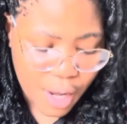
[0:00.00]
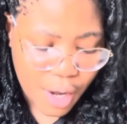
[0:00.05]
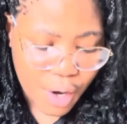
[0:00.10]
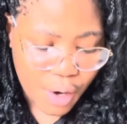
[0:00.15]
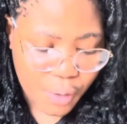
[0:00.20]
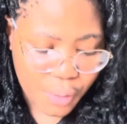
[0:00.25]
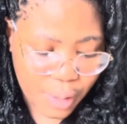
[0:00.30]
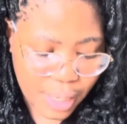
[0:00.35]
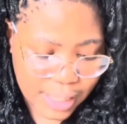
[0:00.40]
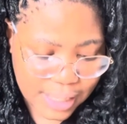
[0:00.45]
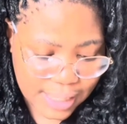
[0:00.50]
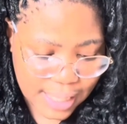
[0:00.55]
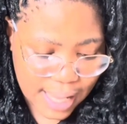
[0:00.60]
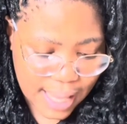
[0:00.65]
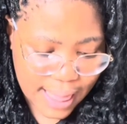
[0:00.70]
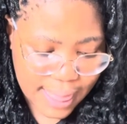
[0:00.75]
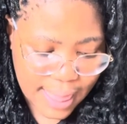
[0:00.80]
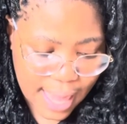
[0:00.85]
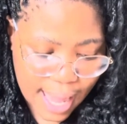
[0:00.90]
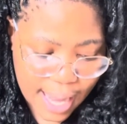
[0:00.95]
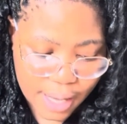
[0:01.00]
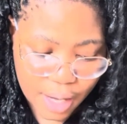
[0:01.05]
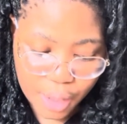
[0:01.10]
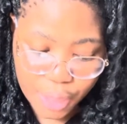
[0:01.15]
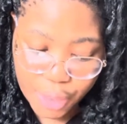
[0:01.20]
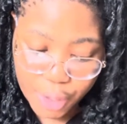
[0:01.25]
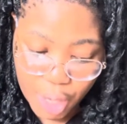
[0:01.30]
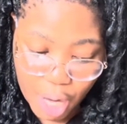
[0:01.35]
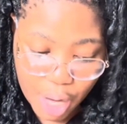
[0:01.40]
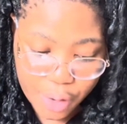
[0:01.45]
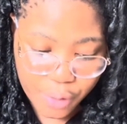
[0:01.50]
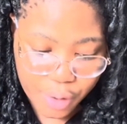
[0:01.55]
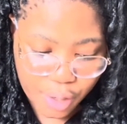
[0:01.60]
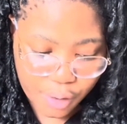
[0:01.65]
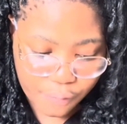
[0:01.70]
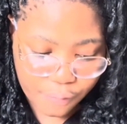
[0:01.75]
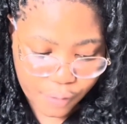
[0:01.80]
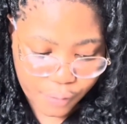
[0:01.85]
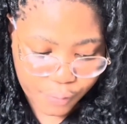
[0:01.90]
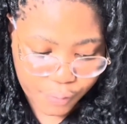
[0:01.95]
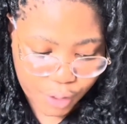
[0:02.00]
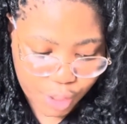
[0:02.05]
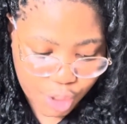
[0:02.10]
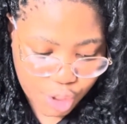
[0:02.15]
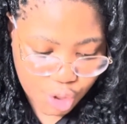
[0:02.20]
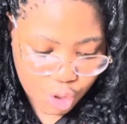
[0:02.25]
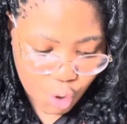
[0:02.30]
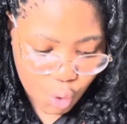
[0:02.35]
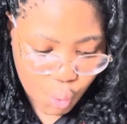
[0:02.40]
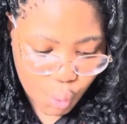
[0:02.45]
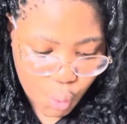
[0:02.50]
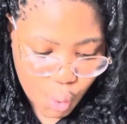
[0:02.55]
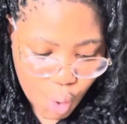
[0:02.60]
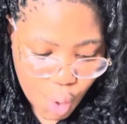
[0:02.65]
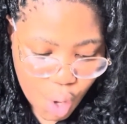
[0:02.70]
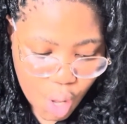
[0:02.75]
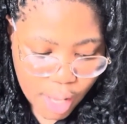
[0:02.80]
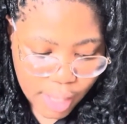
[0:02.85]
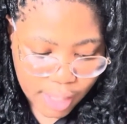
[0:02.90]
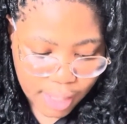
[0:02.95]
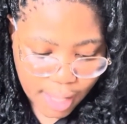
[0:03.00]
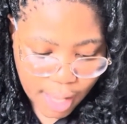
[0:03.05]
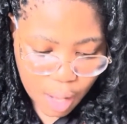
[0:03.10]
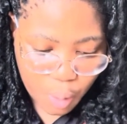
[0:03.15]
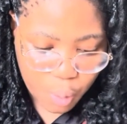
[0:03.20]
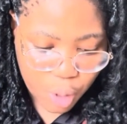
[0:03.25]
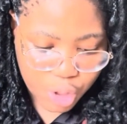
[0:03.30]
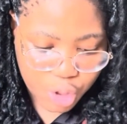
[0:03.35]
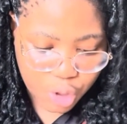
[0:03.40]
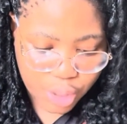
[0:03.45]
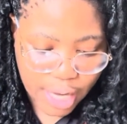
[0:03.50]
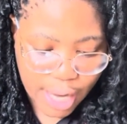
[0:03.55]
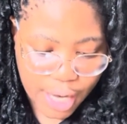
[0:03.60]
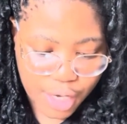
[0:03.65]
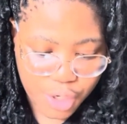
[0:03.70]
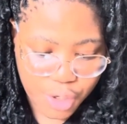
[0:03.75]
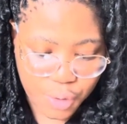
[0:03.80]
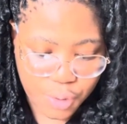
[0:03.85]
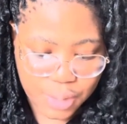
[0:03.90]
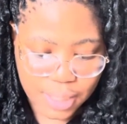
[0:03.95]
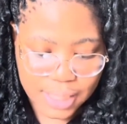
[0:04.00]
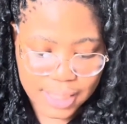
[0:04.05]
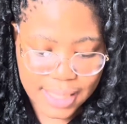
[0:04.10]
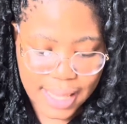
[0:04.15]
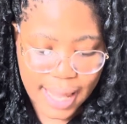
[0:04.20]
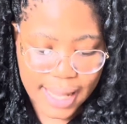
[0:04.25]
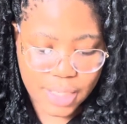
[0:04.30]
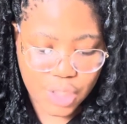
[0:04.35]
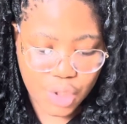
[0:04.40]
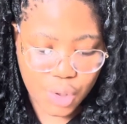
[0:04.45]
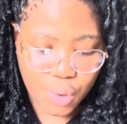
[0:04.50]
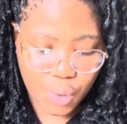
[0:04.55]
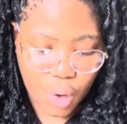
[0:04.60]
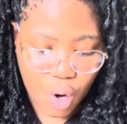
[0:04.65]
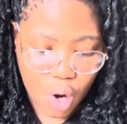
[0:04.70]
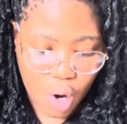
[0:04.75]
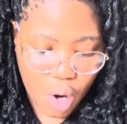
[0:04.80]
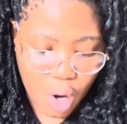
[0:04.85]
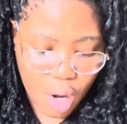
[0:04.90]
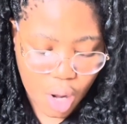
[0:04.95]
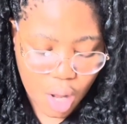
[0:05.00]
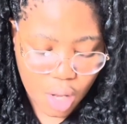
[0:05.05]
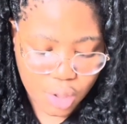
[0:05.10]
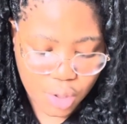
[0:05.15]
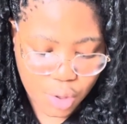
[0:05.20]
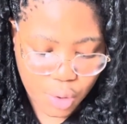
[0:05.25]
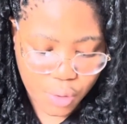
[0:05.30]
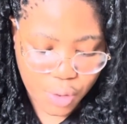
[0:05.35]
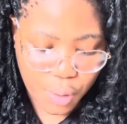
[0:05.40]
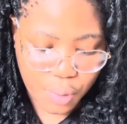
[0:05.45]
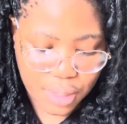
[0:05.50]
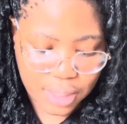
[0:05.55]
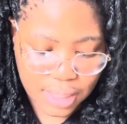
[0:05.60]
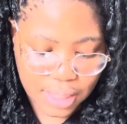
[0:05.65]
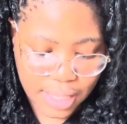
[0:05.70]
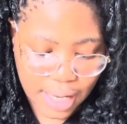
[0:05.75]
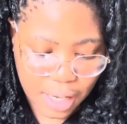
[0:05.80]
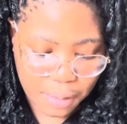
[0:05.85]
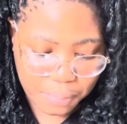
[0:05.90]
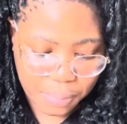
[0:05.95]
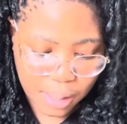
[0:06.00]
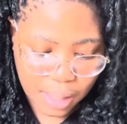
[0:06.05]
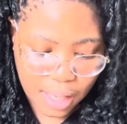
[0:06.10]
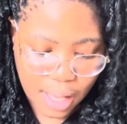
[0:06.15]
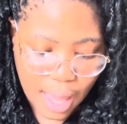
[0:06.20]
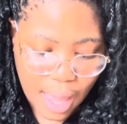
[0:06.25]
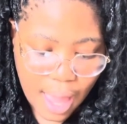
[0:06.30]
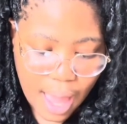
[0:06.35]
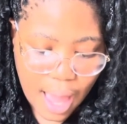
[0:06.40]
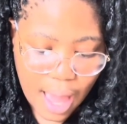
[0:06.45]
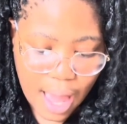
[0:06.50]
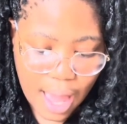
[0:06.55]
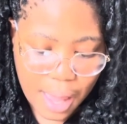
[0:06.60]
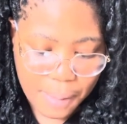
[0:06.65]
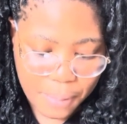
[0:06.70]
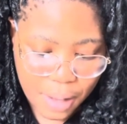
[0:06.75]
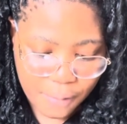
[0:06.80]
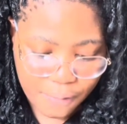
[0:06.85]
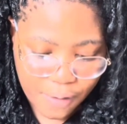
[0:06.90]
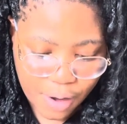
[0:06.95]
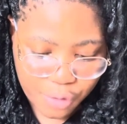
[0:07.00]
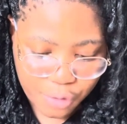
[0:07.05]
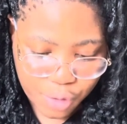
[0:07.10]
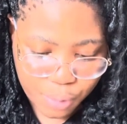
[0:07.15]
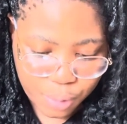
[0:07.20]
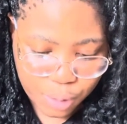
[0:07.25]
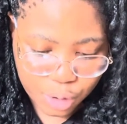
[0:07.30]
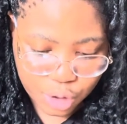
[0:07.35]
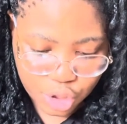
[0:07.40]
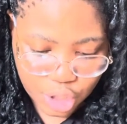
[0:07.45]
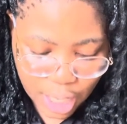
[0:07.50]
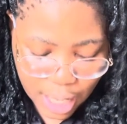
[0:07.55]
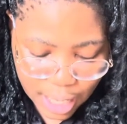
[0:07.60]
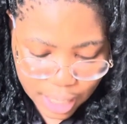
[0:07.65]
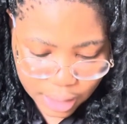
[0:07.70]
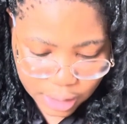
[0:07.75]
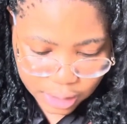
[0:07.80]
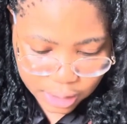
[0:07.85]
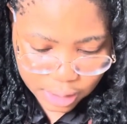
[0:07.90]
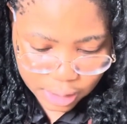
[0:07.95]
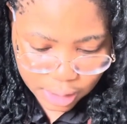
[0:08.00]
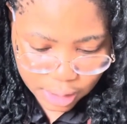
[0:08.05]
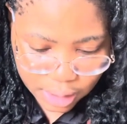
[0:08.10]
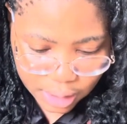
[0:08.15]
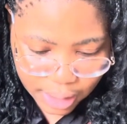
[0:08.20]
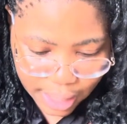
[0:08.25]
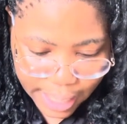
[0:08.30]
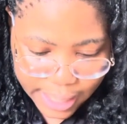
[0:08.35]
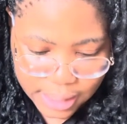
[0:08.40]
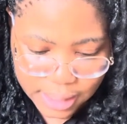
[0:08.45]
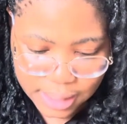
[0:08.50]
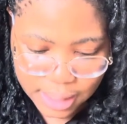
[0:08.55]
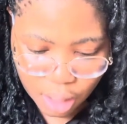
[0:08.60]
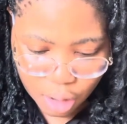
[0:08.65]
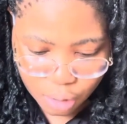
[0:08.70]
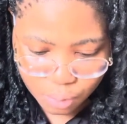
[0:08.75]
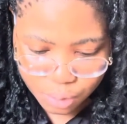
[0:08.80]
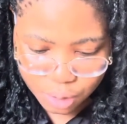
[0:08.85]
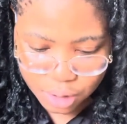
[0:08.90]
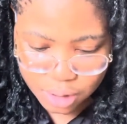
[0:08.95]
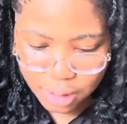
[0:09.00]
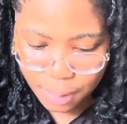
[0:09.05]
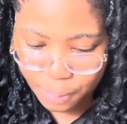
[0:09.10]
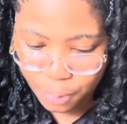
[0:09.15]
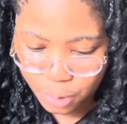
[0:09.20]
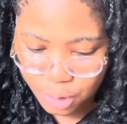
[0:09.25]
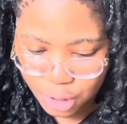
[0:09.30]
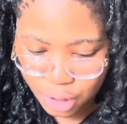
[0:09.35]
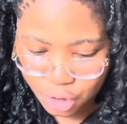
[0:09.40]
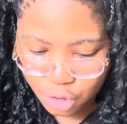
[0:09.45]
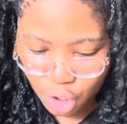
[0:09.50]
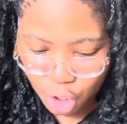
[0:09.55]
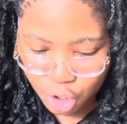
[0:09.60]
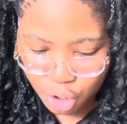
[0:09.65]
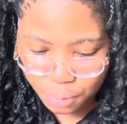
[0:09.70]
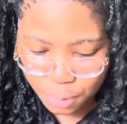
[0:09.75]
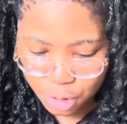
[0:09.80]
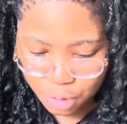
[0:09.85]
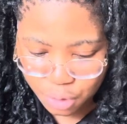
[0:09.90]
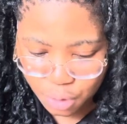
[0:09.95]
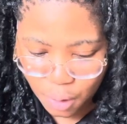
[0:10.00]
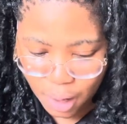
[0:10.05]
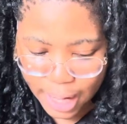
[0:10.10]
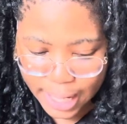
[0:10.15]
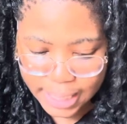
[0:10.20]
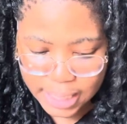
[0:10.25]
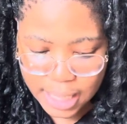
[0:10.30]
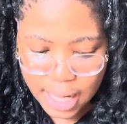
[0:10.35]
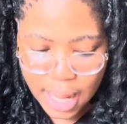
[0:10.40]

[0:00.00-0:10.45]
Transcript: greater than 350. So here what you can use is that you are, so the reason can be I'm a vulnerable child, right? So supporting document required,